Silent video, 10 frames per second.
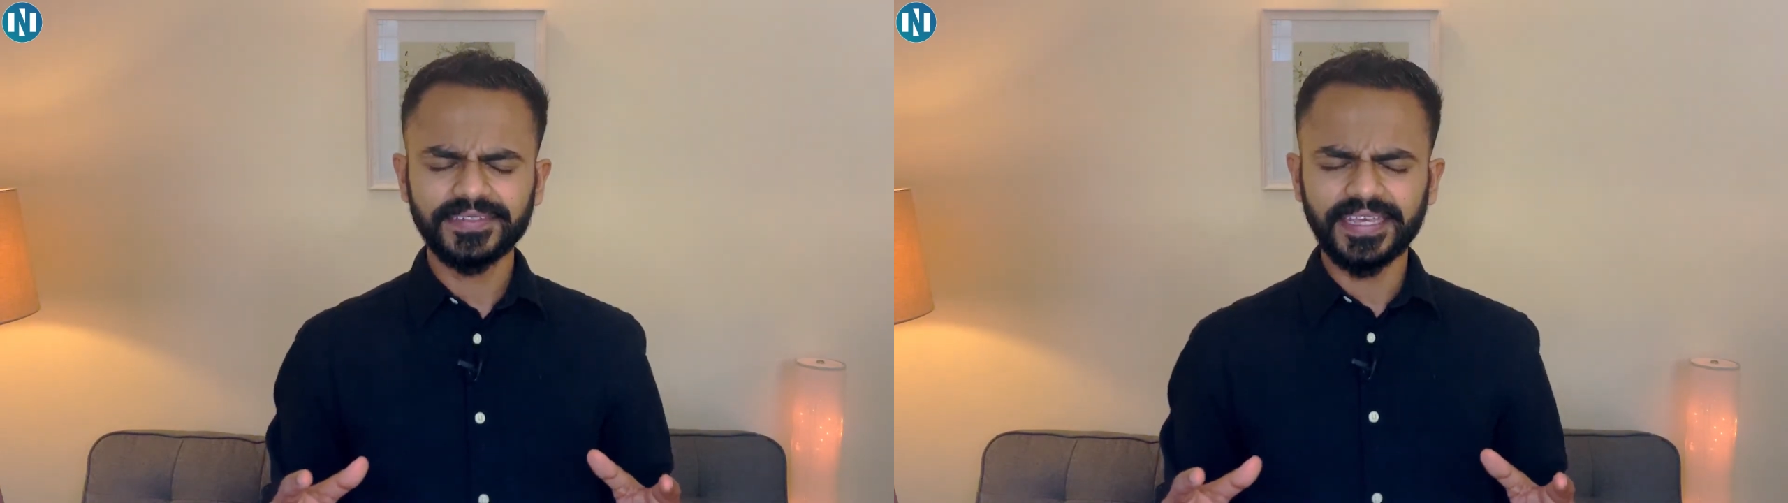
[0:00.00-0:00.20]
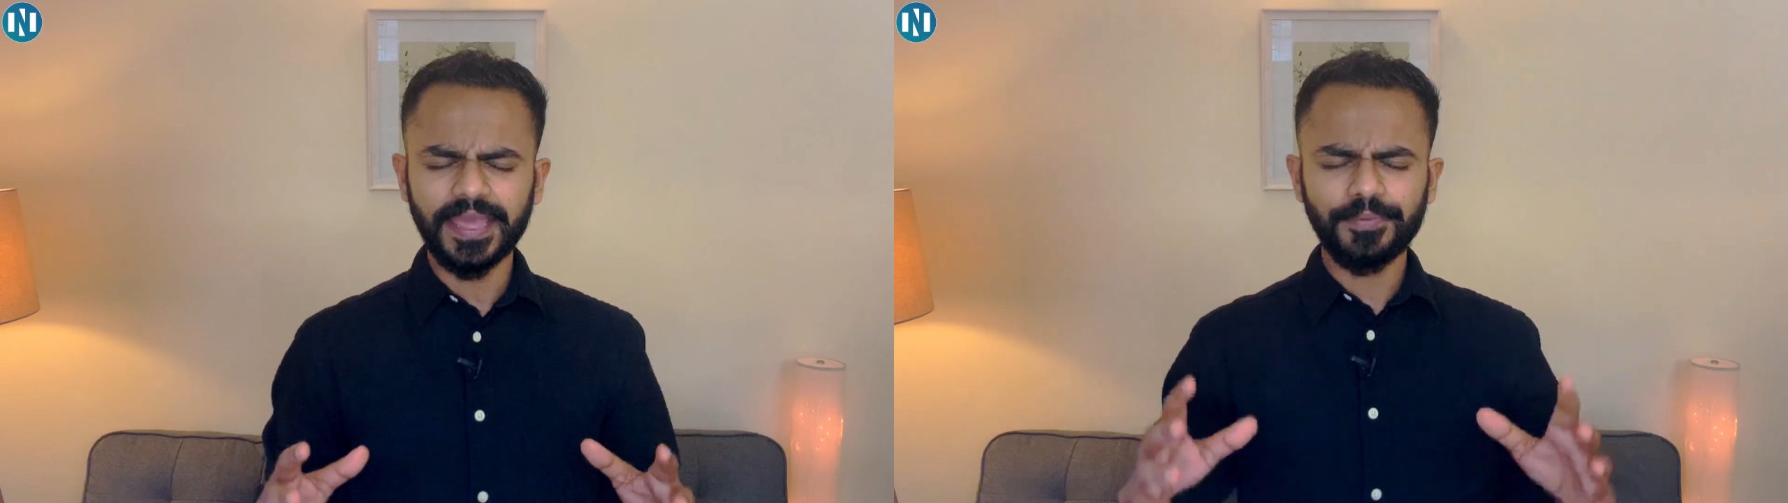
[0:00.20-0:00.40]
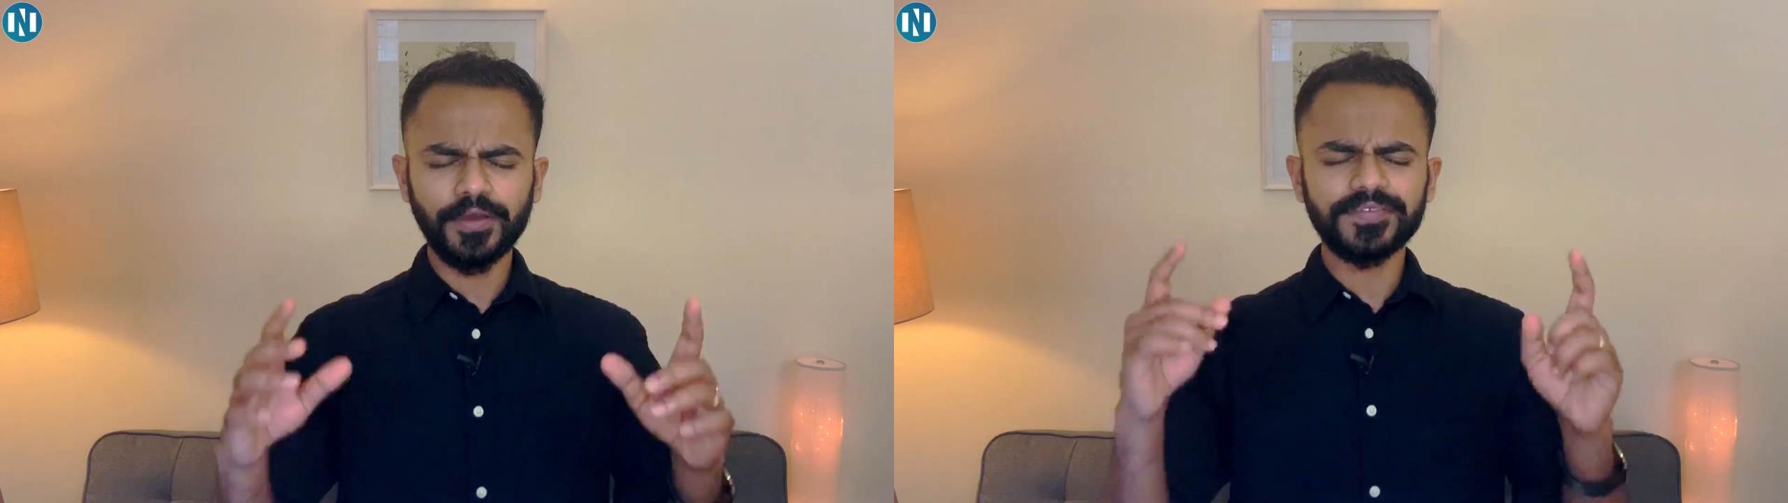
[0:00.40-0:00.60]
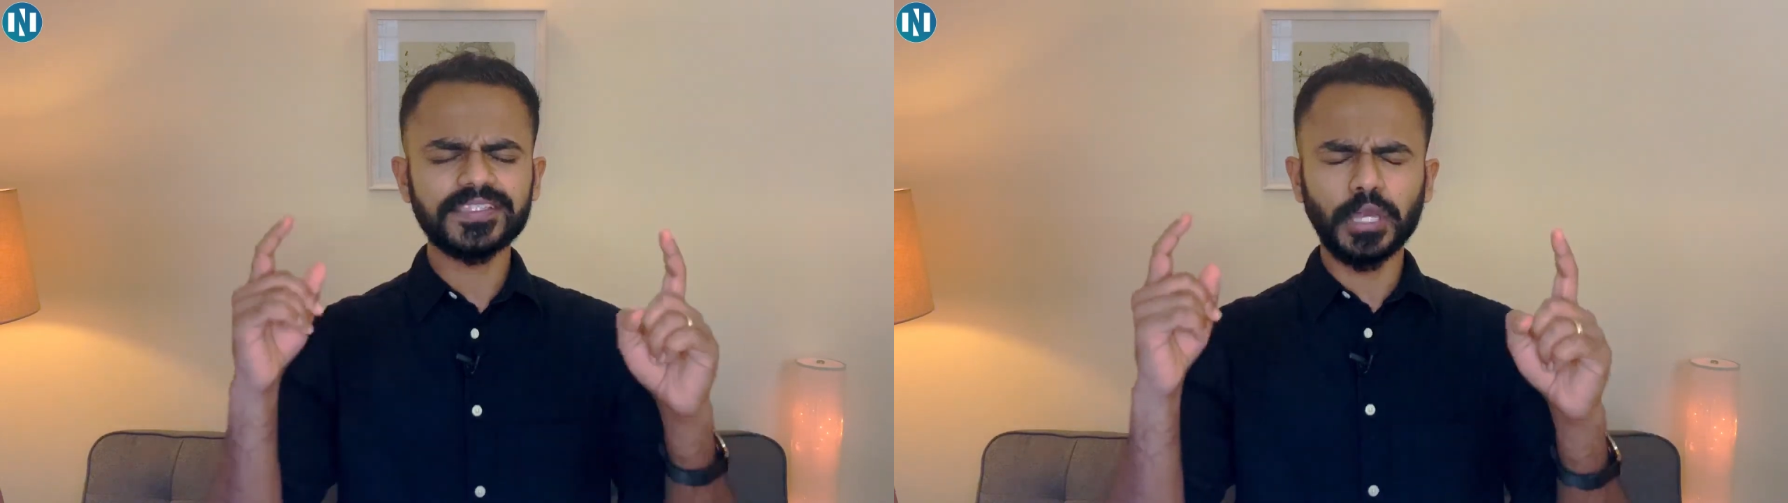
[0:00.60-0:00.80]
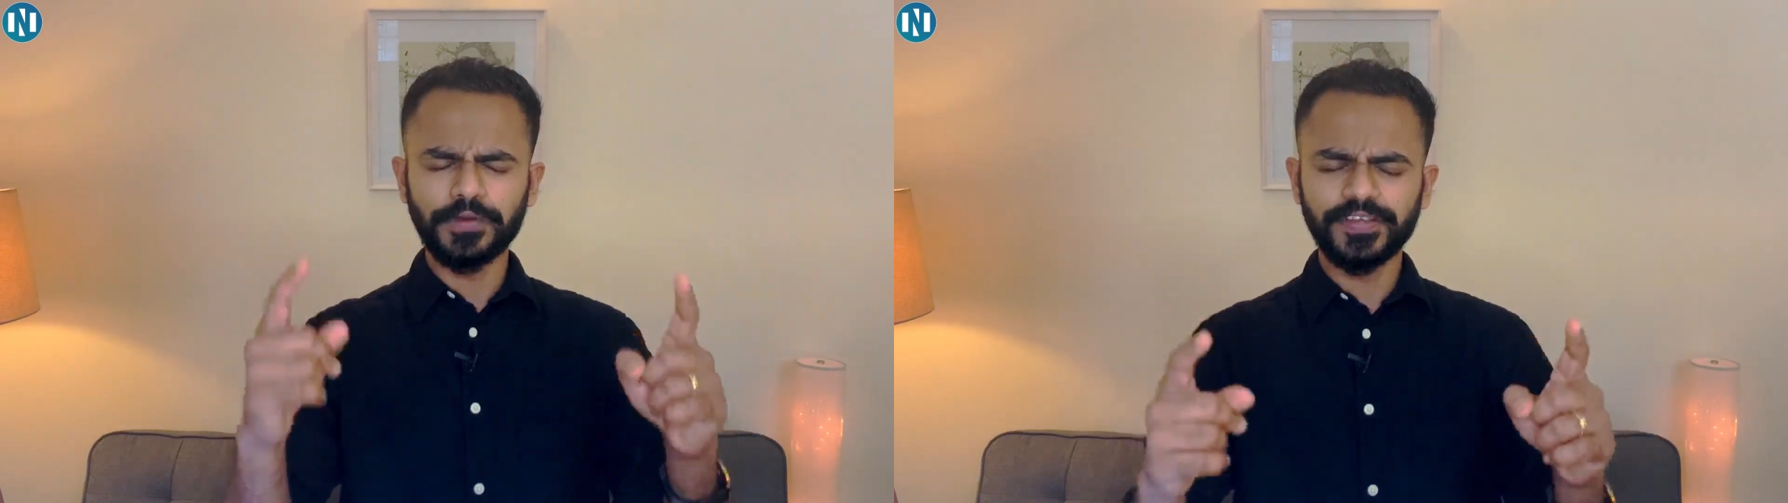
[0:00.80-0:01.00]
And I
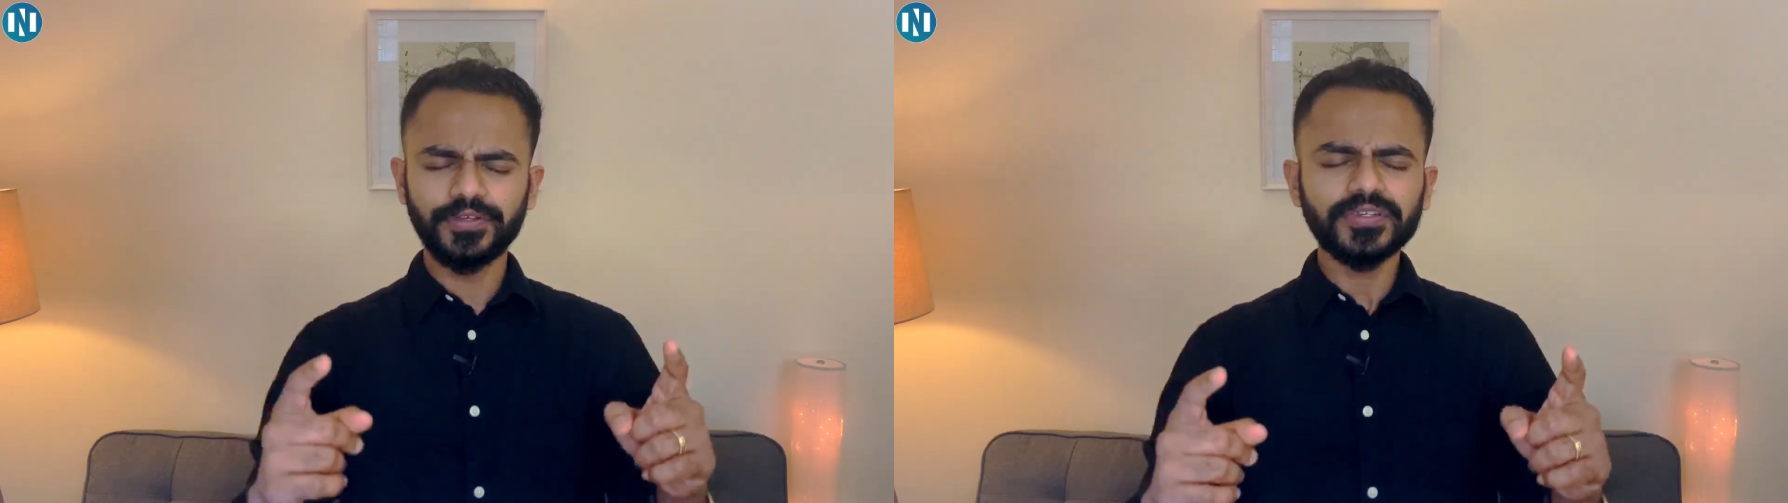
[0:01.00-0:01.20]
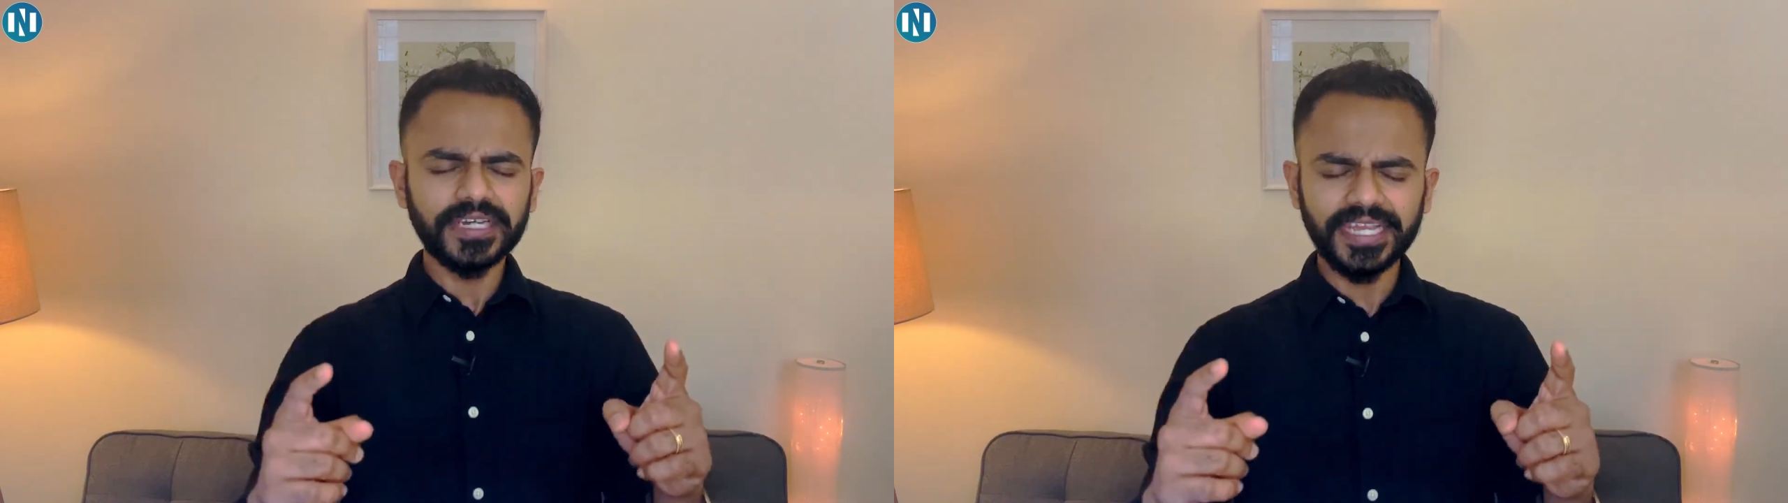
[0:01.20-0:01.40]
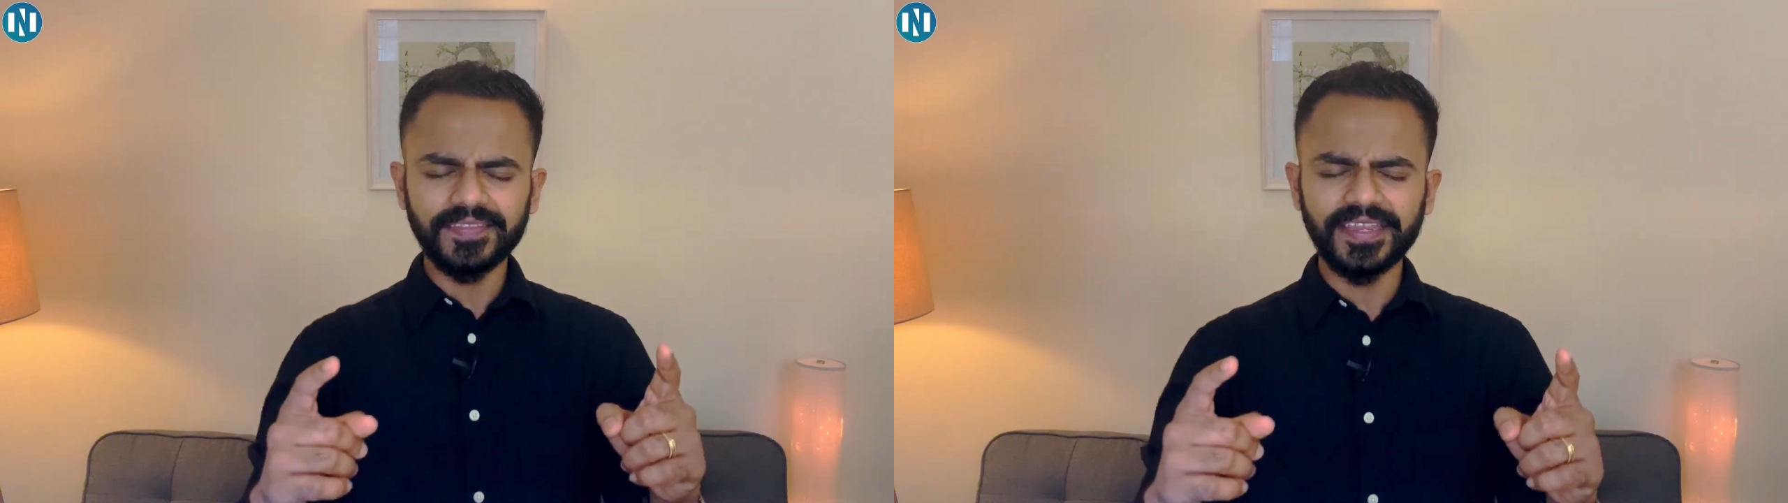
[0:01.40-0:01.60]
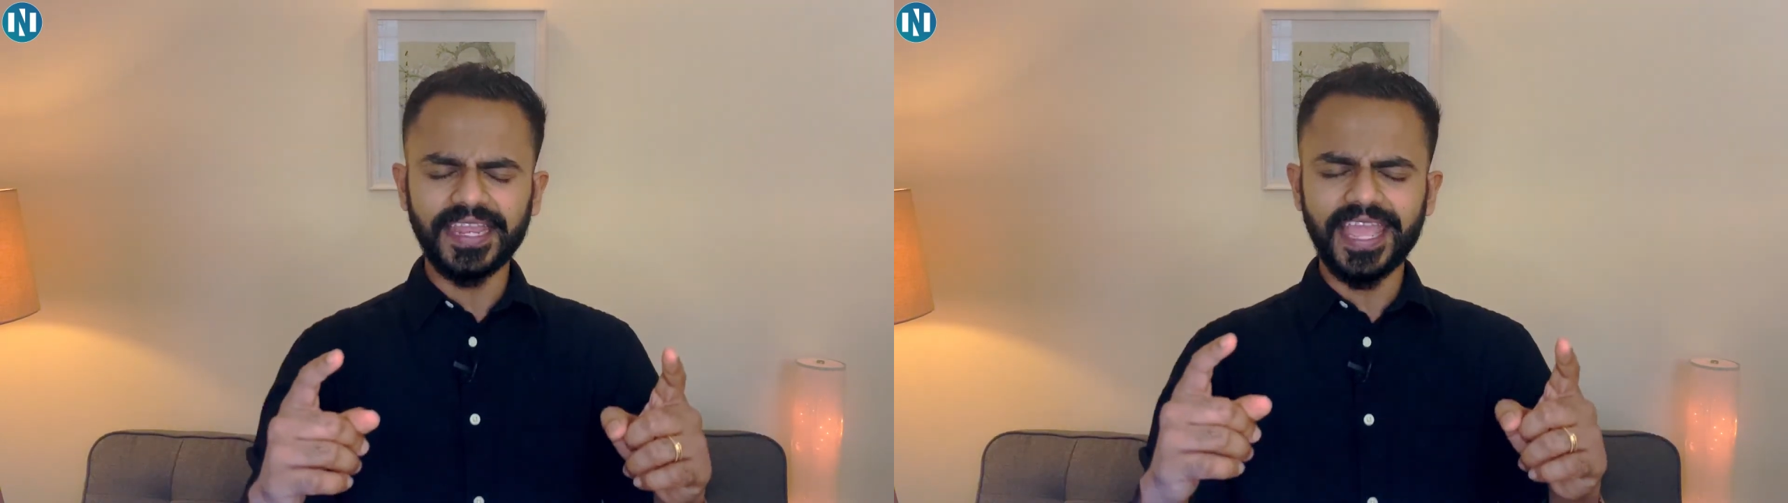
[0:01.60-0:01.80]
prophesy over you today that